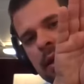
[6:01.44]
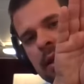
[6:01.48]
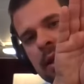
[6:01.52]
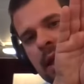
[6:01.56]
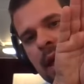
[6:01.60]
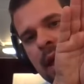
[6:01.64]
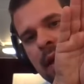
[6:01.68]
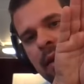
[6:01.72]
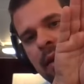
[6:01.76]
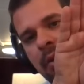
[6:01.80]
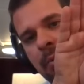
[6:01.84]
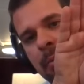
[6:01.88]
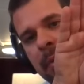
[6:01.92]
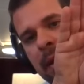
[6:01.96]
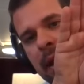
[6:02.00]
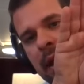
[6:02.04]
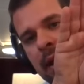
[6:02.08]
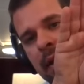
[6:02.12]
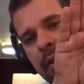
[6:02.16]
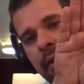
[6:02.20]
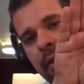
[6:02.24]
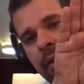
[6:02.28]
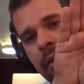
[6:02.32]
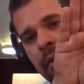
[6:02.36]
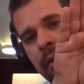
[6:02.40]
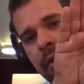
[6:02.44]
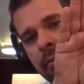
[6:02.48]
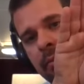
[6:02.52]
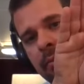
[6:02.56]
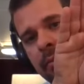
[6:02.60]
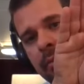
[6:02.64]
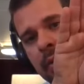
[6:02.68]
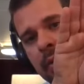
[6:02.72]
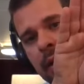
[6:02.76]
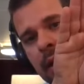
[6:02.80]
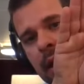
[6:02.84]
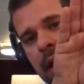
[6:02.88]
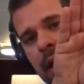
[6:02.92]
a dance piece,
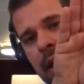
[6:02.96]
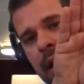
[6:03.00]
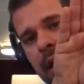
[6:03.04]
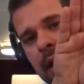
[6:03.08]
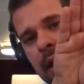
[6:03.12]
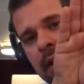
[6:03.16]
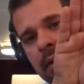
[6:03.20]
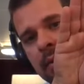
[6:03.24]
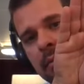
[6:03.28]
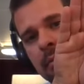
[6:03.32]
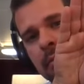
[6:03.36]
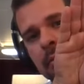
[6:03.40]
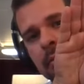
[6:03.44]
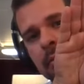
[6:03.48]
okay?